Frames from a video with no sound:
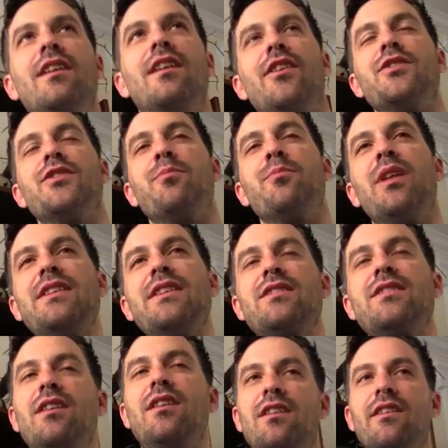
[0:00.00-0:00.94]
There's a
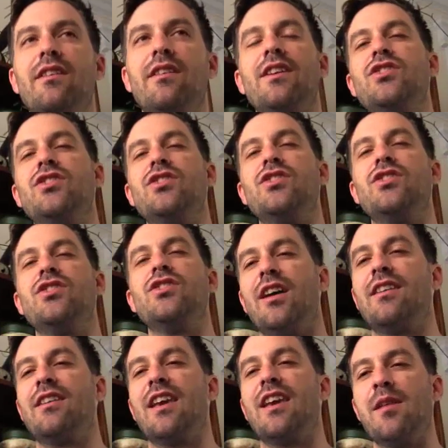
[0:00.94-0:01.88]
place called the
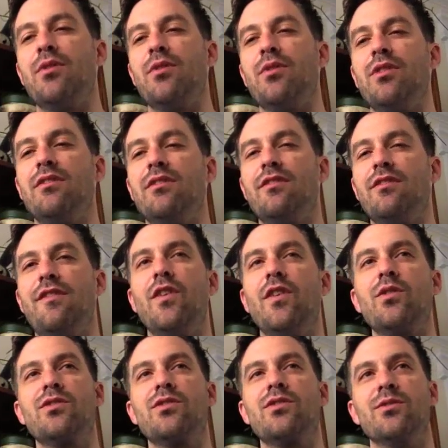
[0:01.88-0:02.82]
John Campbell
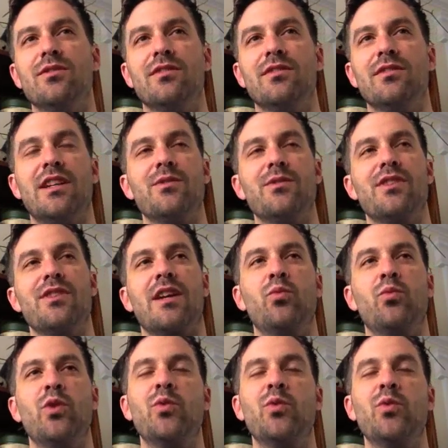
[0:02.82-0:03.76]
Folk School, and it was like
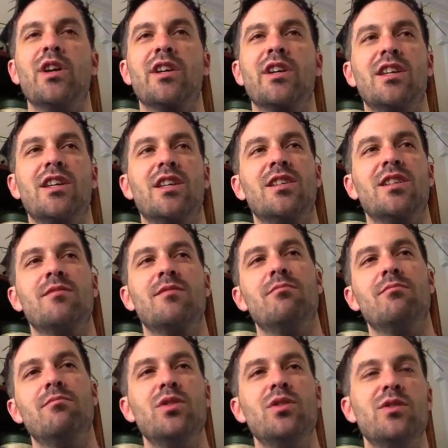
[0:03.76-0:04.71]

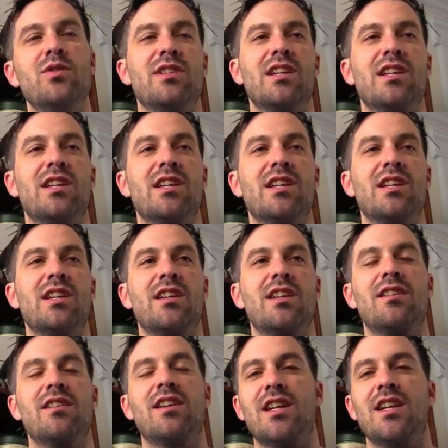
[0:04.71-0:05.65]
woodworking, music
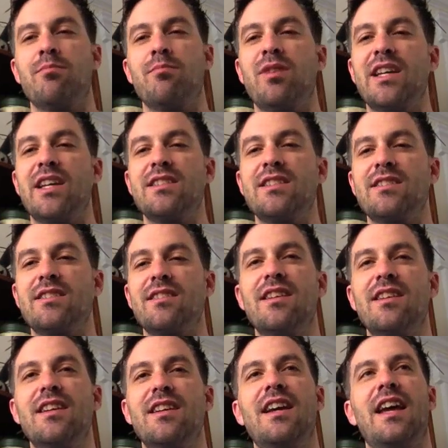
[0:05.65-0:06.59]
kind of place,
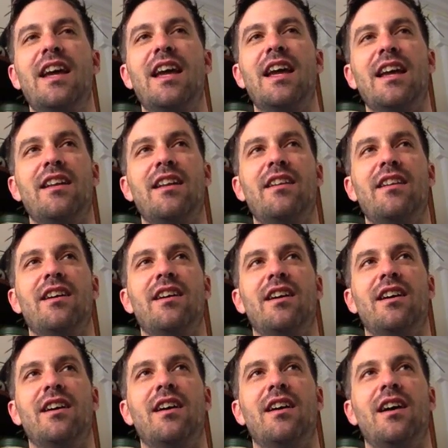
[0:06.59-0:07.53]
and
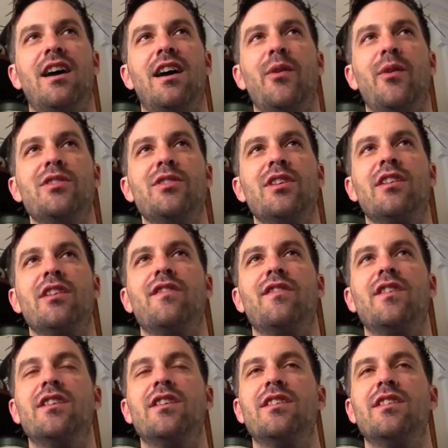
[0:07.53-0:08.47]
I was looking
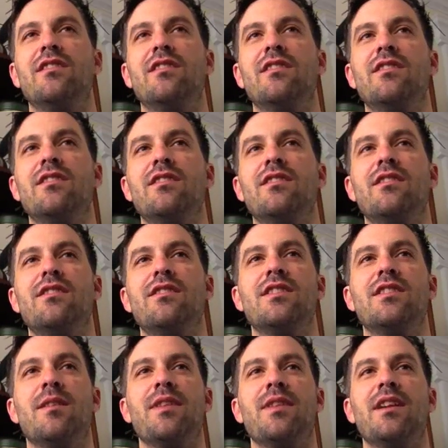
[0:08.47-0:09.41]
for
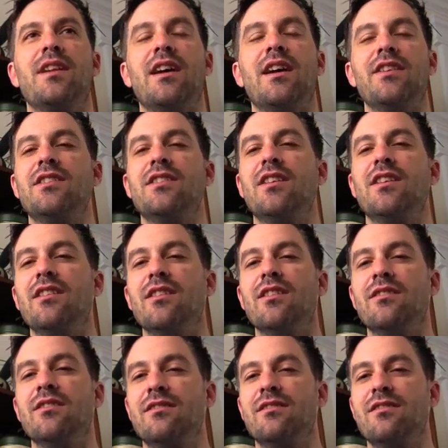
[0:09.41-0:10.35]
something else to
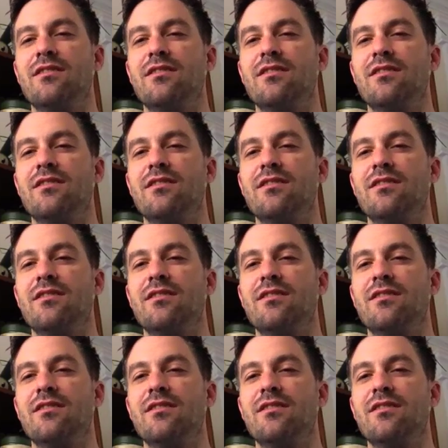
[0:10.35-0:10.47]
do.